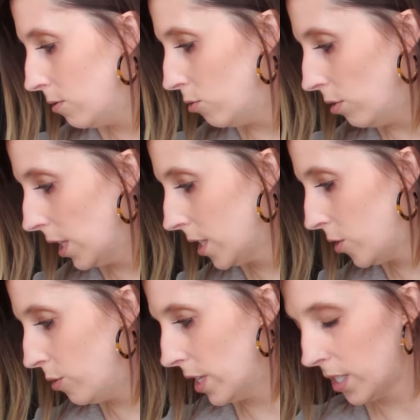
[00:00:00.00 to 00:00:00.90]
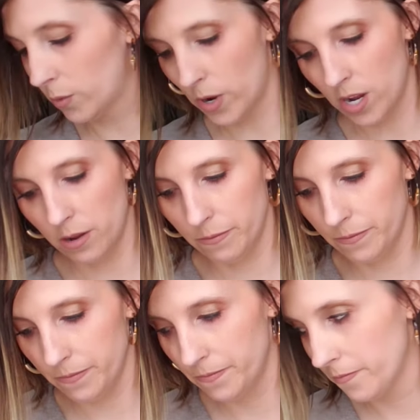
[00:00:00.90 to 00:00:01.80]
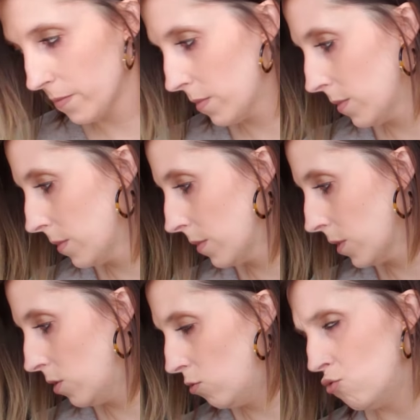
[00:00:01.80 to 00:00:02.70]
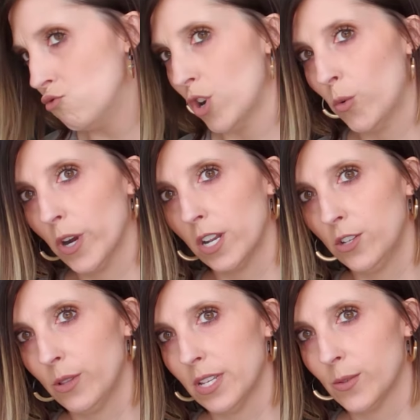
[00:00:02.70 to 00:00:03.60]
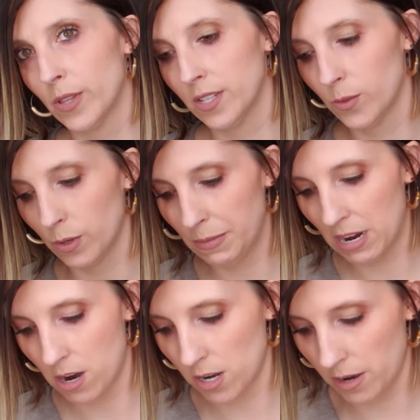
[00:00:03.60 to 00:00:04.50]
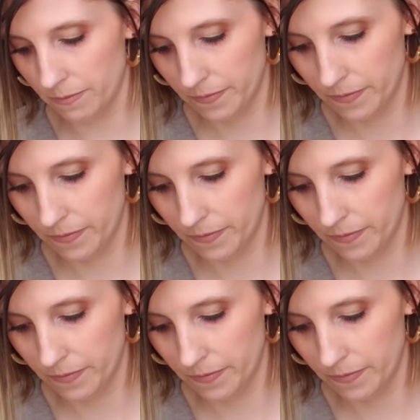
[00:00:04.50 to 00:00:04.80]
Ooh, let's do this one. Ooh, no, we're gonna do this one. This one will be harder.